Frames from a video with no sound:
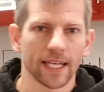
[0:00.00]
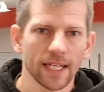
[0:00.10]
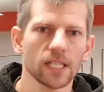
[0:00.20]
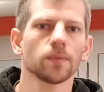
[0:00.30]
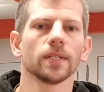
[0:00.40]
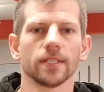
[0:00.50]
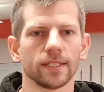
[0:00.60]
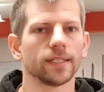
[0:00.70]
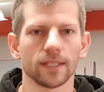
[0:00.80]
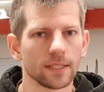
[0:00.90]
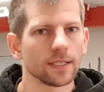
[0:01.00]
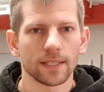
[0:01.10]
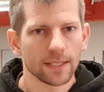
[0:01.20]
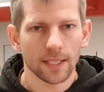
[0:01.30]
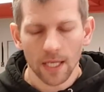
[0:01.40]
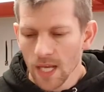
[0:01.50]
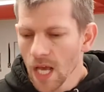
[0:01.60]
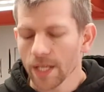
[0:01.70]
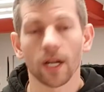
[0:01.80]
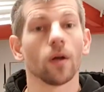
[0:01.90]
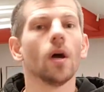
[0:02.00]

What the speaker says: That's why, you know,